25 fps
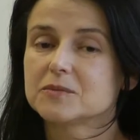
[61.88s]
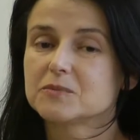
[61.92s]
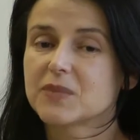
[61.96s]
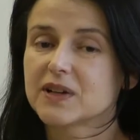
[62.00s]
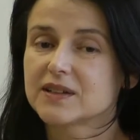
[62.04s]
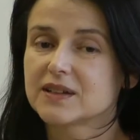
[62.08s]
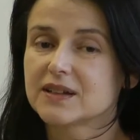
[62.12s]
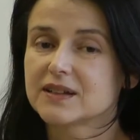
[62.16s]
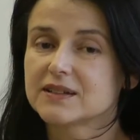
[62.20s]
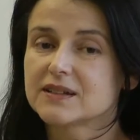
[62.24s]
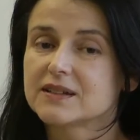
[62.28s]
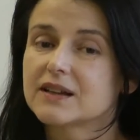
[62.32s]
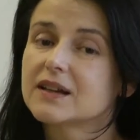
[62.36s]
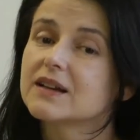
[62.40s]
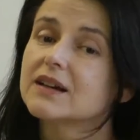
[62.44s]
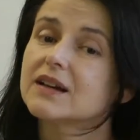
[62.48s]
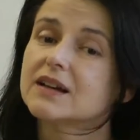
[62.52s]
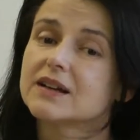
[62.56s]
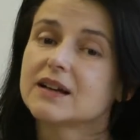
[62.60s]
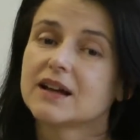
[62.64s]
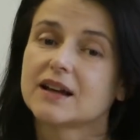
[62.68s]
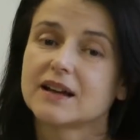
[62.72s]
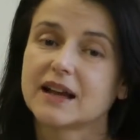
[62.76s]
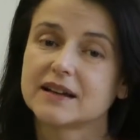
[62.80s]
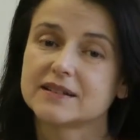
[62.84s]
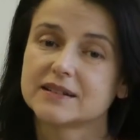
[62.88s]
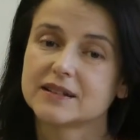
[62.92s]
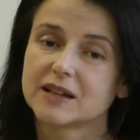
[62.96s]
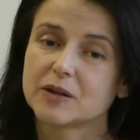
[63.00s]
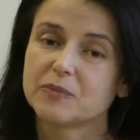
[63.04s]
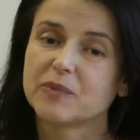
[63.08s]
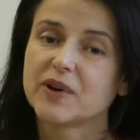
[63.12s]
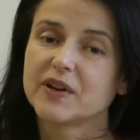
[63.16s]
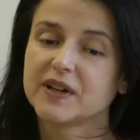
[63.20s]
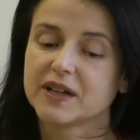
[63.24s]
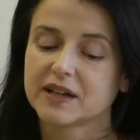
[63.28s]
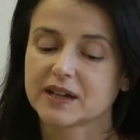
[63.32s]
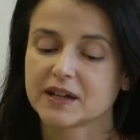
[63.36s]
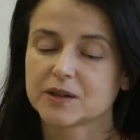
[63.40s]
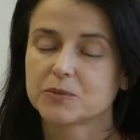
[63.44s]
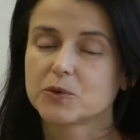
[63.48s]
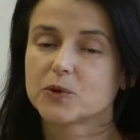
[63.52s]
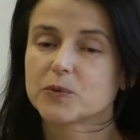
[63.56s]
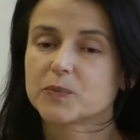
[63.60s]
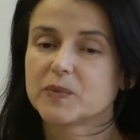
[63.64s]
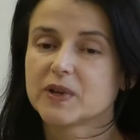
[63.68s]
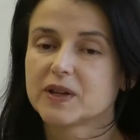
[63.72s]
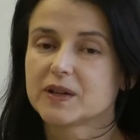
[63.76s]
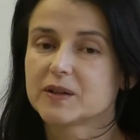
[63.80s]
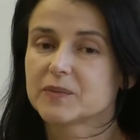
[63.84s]
but in Latin America it
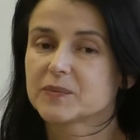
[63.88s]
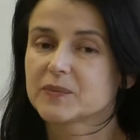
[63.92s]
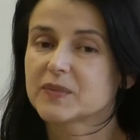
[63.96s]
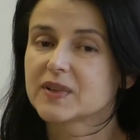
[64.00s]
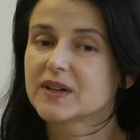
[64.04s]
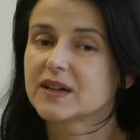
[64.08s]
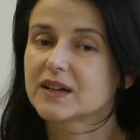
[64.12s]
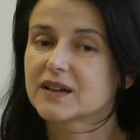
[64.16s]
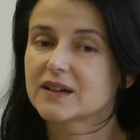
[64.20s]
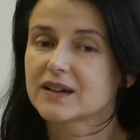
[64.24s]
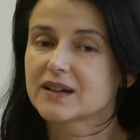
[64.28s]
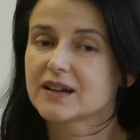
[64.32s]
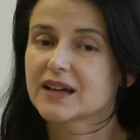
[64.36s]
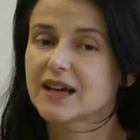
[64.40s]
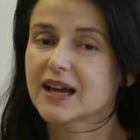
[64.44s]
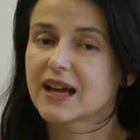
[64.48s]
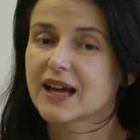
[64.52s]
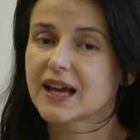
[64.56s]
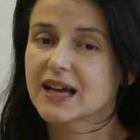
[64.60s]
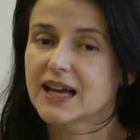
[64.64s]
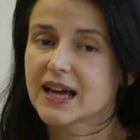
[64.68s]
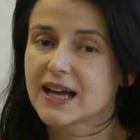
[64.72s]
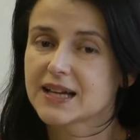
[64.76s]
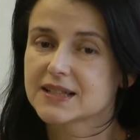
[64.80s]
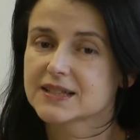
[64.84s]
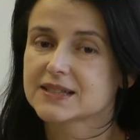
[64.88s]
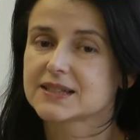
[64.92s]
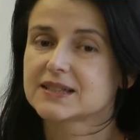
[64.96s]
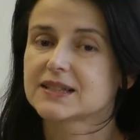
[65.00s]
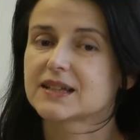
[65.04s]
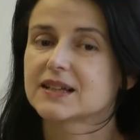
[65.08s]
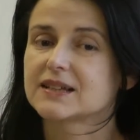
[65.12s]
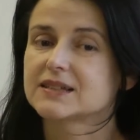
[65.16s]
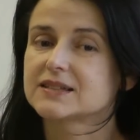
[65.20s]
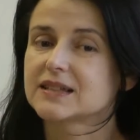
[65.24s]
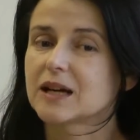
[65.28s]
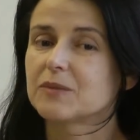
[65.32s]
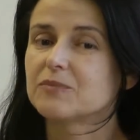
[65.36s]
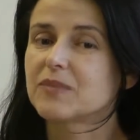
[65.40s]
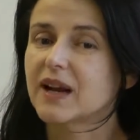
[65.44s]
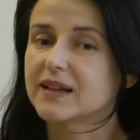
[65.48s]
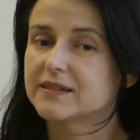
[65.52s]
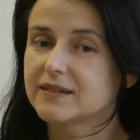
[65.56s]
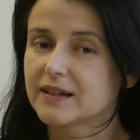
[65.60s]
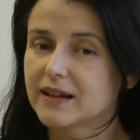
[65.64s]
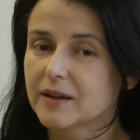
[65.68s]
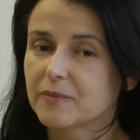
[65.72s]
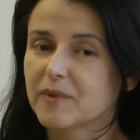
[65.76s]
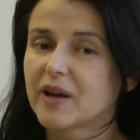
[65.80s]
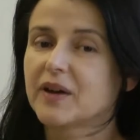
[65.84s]
will be S in some
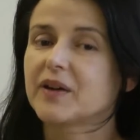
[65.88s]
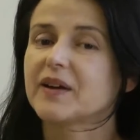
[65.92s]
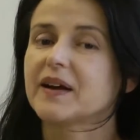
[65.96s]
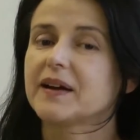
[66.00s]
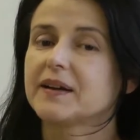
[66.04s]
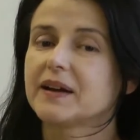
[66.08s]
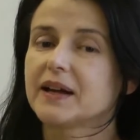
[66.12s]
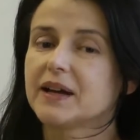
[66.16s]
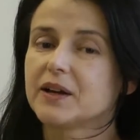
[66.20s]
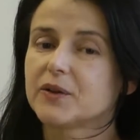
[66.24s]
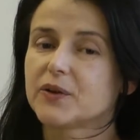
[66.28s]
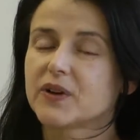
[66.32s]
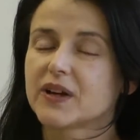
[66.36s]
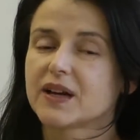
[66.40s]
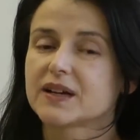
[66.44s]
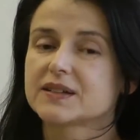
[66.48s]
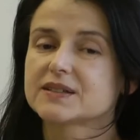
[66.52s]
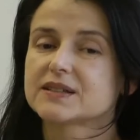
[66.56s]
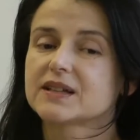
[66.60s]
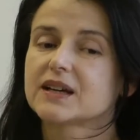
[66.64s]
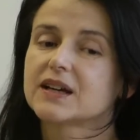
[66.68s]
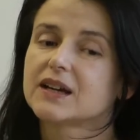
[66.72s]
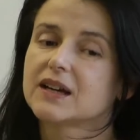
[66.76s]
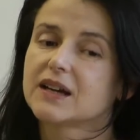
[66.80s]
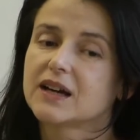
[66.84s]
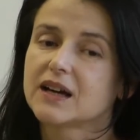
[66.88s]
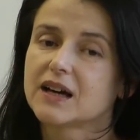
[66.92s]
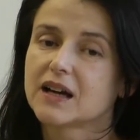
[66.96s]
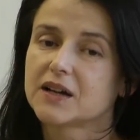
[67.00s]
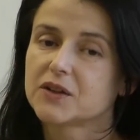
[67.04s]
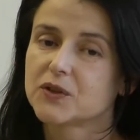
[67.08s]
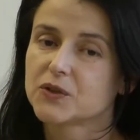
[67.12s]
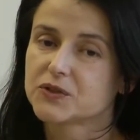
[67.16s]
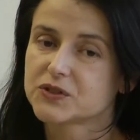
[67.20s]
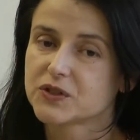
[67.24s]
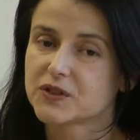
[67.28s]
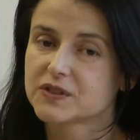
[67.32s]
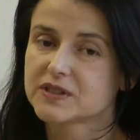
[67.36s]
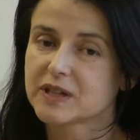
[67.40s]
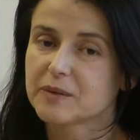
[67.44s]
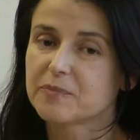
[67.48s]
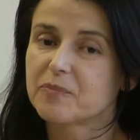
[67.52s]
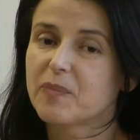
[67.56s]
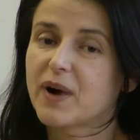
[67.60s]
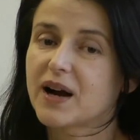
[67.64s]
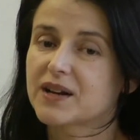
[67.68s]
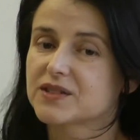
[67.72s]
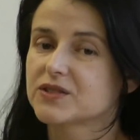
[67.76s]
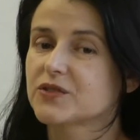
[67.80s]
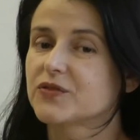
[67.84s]
Latin American areas, and also in some
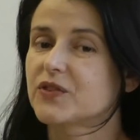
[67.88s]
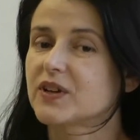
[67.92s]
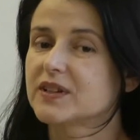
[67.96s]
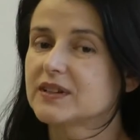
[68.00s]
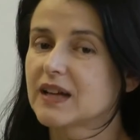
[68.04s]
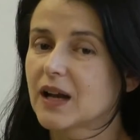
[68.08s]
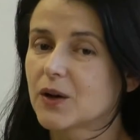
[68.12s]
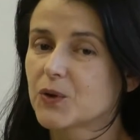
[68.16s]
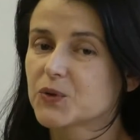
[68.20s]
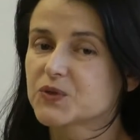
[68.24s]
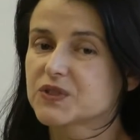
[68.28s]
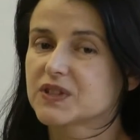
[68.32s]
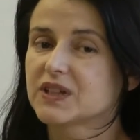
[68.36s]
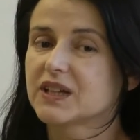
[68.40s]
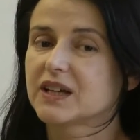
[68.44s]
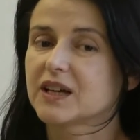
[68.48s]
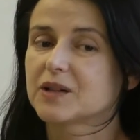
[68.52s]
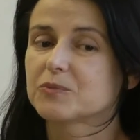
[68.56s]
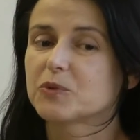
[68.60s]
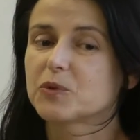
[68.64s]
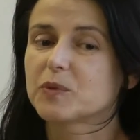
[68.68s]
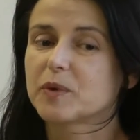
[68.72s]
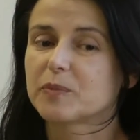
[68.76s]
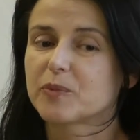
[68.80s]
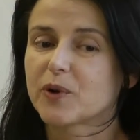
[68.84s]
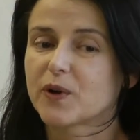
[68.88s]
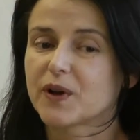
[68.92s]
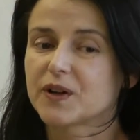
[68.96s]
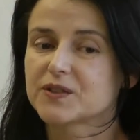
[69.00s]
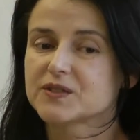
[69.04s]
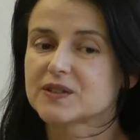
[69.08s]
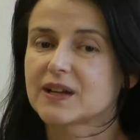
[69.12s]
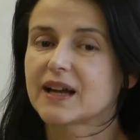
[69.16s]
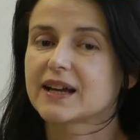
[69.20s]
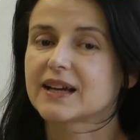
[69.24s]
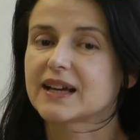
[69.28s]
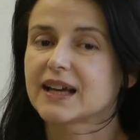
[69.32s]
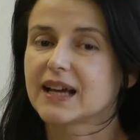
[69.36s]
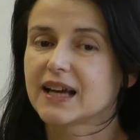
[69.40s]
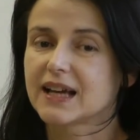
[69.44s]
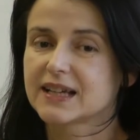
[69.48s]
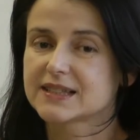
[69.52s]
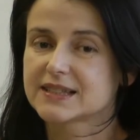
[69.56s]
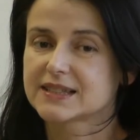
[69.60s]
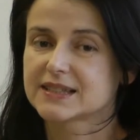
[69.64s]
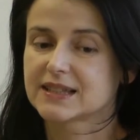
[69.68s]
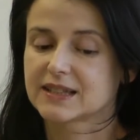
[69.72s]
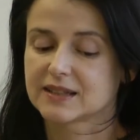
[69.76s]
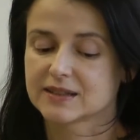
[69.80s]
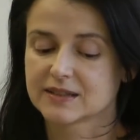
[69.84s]
parts of Andalusia it will be pronounced like
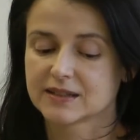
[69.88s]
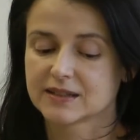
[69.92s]
S,